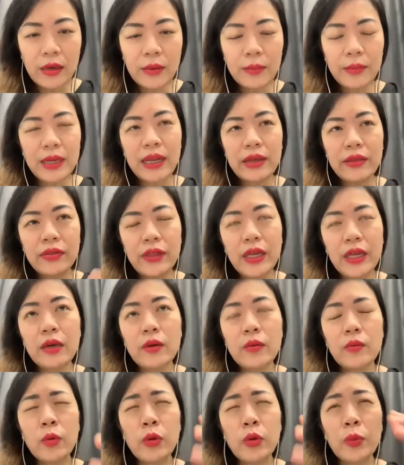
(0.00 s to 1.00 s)
but I think
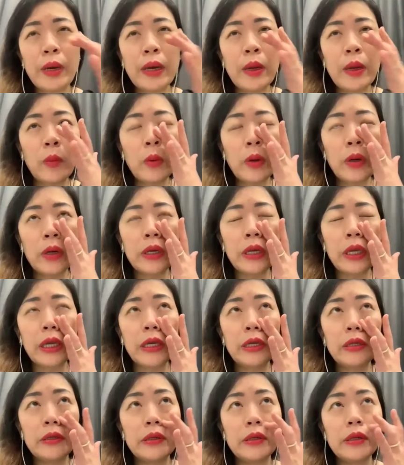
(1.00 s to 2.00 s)
with my work
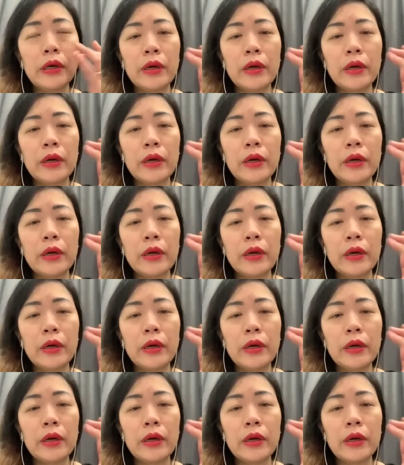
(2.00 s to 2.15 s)
in